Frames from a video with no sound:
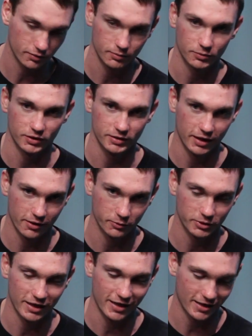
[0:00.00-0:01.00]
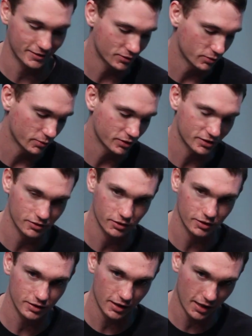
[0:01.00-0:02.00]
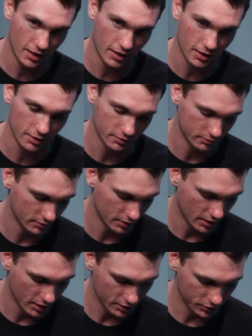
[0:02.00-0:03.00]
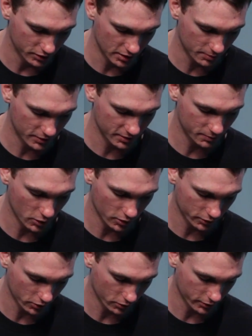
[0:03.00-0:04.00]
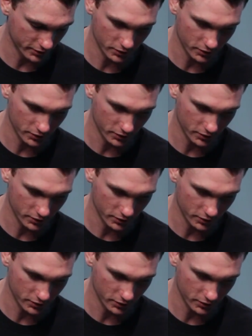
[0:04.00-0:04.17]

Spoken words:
But now we're in A, so we want to start at the A. So keep this ball going.